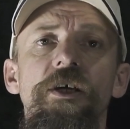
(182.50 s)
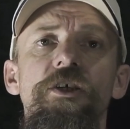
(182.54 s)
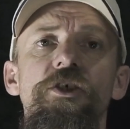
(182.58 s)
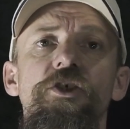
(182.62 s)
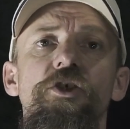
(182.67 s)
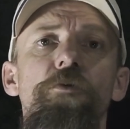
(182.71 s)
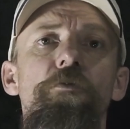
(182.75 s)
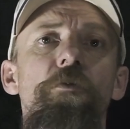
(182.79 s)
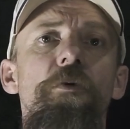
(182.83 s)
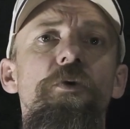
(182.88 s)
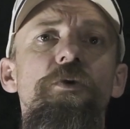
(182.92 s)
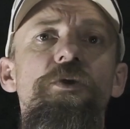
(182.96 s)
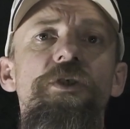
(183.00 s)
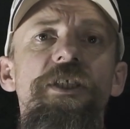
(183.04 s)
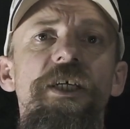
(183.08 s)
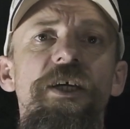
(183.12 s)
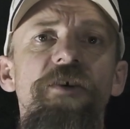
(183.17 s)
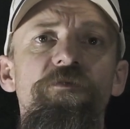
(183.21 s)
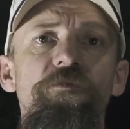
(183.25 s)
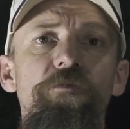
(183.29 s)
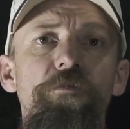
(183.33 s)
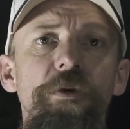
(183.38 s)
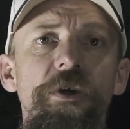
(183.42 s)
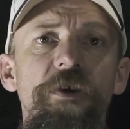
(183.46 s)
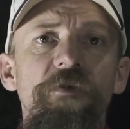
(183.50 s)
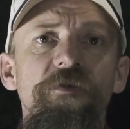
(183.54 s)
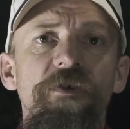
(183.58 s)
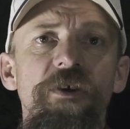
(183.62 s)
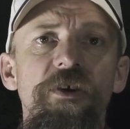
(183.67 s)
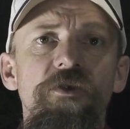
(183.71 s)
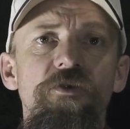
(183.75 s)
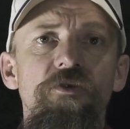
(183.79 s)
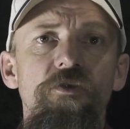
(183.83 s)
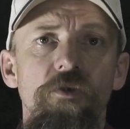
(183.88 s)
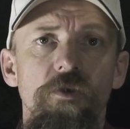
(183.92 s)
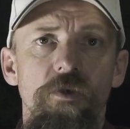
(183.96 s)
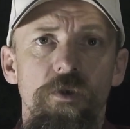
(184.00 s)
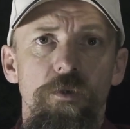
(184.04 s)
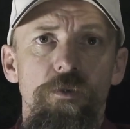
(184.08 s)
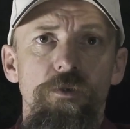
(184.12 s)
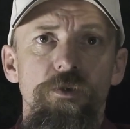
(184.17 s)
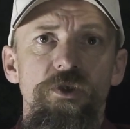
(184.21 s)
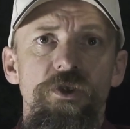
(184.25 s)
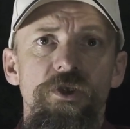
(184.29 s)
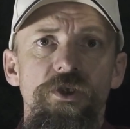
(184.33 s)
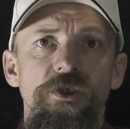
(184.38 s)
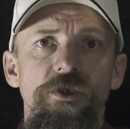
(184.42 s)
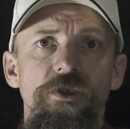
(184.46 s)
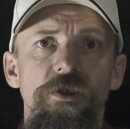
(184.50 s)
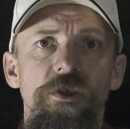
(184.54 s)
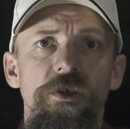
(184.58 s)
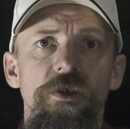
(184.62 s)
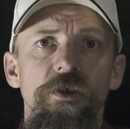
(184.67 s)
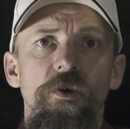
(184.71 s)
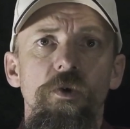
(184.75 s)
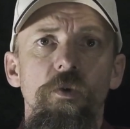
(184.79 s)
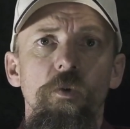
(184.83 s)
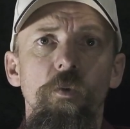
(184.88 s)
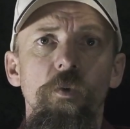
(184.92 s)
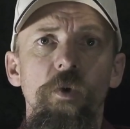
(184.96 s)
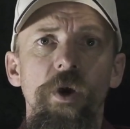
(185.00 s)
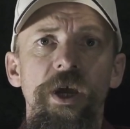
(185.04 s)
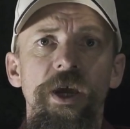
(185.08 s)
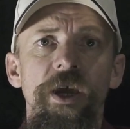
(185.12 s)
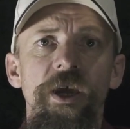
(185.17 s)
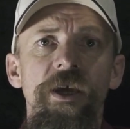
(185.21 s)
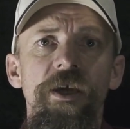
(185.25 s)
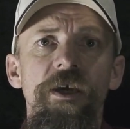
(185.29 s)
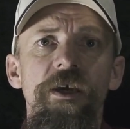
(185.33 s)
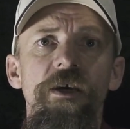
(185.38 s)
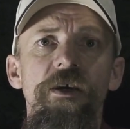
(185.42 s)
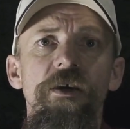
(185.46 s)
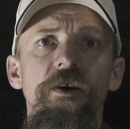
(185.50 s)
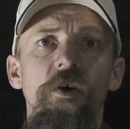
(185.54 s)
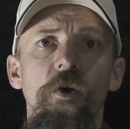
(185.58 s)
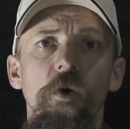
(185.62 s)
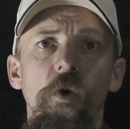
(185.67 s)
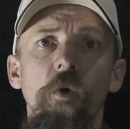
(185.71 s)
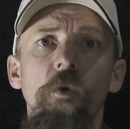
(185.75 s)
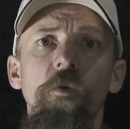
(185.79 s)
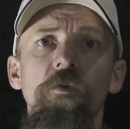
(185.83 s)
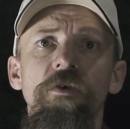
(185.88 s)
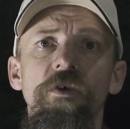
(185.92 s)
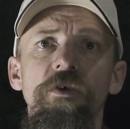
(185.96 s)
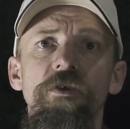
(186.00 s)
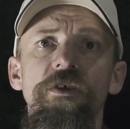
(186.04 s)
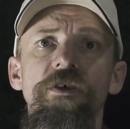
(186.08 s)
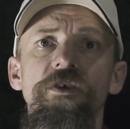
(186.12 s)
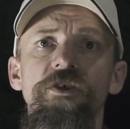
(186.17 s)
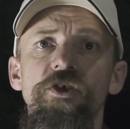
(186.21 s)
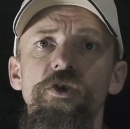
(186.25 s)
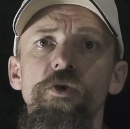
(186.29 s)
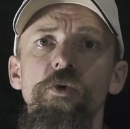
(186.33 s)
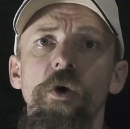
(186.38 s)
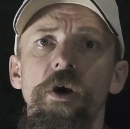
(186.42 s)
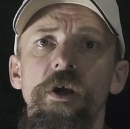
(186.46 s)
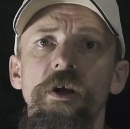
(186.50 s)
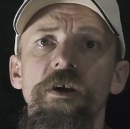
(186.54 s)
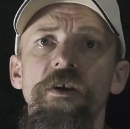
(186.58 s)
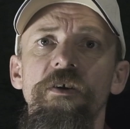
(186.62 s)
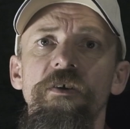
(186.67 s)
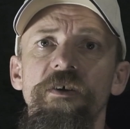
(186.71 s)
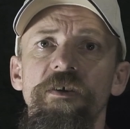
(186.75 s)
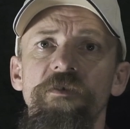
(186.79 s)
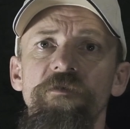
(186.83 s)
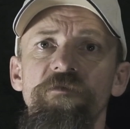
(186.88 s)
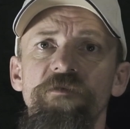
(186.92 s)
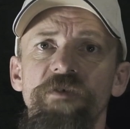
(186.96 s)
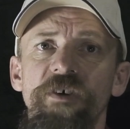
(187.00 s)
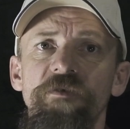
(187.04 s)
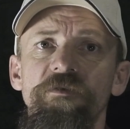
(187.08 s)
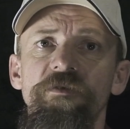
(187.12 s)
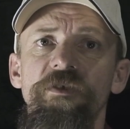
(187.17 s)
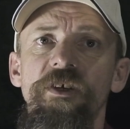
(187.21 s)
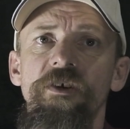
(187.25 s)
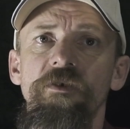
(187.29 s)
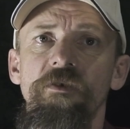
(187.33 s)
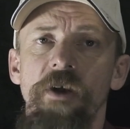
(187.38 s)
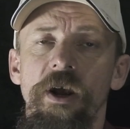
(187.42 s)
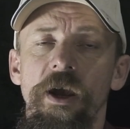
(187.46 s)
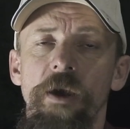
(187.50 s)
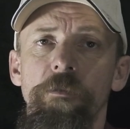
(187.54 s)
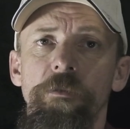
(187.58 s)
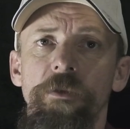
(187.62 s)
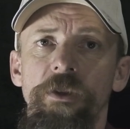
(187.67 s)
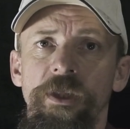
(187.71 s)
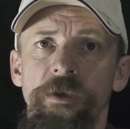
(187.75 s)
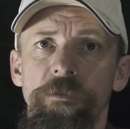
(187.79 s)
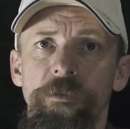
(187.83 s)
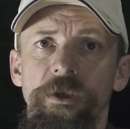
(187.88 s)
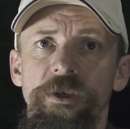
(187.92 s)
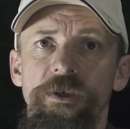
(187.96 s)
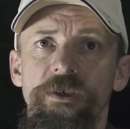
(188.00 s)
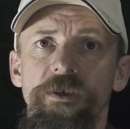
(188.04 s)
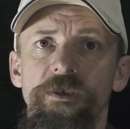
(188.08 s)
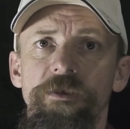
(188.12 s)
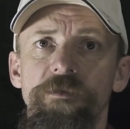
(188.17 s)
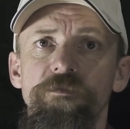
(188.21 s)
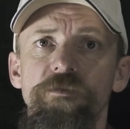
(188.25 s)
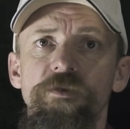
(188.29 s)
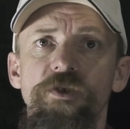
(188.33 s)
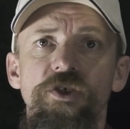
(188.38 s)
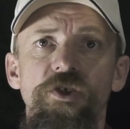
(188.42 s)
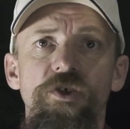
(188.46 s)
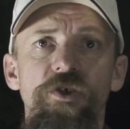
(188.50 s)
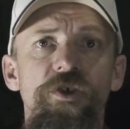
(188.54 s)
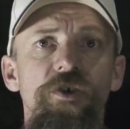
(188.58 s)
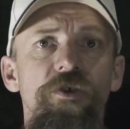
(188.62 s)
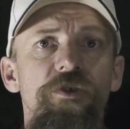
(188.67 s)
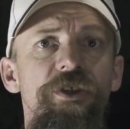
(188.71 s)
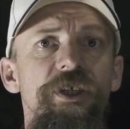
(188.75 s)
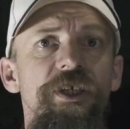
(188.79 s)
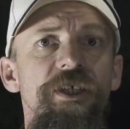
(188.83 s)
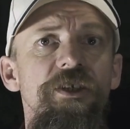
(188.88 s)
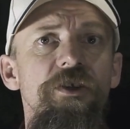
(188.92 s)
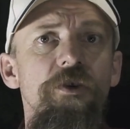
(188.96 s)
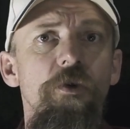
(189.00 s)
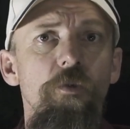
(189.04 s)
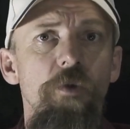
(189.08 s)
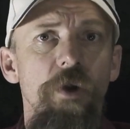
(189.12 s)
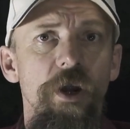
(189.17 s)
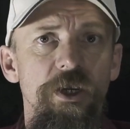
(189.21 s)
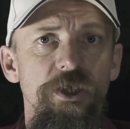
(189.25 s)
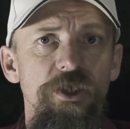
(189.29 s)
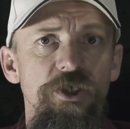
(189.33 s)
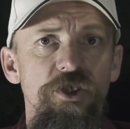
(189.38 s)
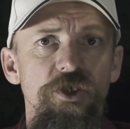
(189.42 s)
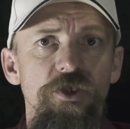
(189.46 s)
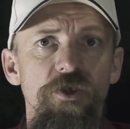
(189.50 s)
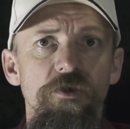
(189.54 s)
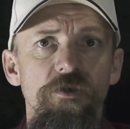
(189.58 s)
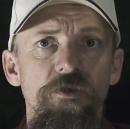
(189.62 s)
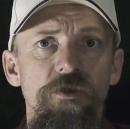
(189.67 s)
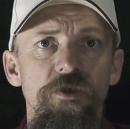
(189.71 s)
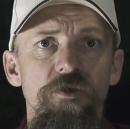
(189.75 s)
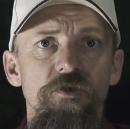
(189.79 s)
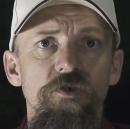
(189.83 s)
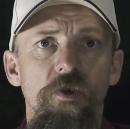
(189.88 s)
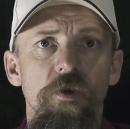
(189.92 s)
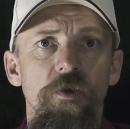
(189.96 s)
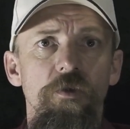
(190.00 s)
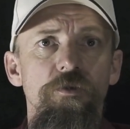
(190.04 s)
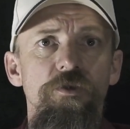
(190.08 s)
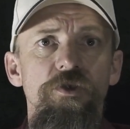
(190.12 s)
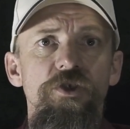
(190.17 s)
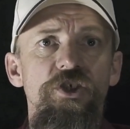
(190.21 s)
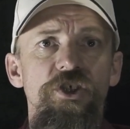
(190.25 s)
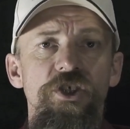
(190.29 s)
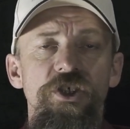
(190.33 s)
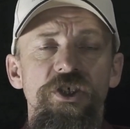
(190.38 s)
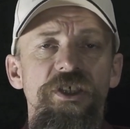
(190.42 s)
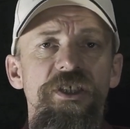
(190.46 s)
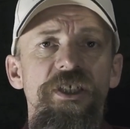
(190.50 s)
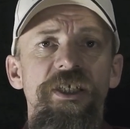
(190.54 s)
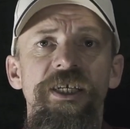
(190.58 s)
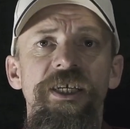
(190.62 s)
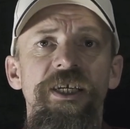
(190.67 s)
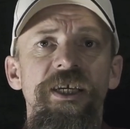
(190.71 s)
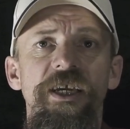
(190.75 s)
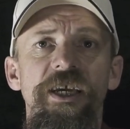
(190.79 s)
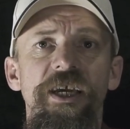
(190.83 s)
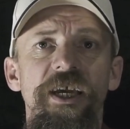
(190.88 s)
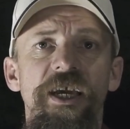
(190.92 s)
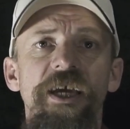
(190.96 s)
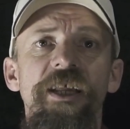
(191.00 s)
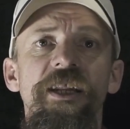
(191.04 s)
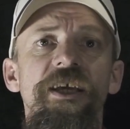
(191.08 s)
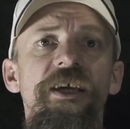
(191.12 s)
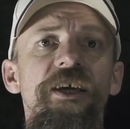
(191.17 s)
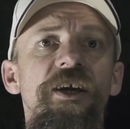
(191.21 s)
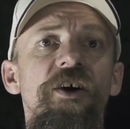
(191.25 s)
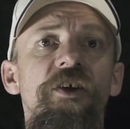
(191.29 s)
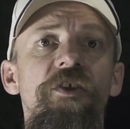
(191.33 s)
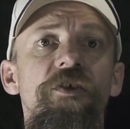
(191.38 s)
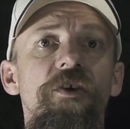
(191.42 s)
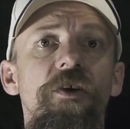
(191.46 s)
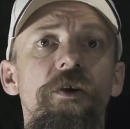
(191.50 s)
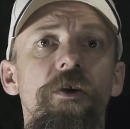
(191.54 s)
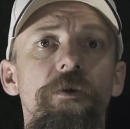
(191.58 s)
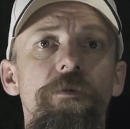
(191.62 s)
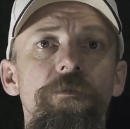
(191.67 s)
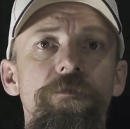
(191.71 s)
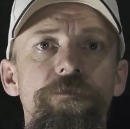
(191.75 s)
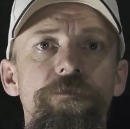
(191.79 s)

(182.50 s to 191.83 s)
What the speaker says: So most FPV drones weigh over the 250 gram limit. So you'll need to register the drone just like any other.